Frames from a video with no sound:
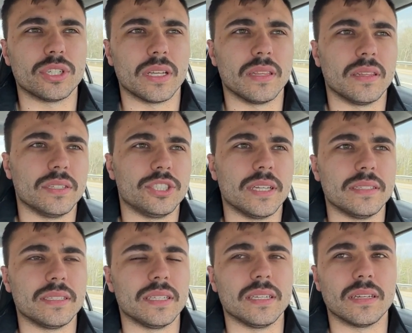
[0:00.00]
and the Gen
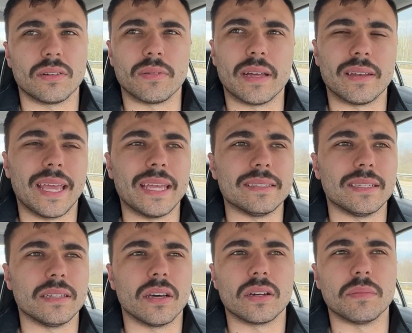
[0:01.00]
Z are around
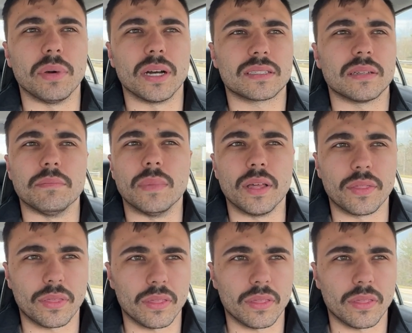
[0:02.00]
$1,800 a month,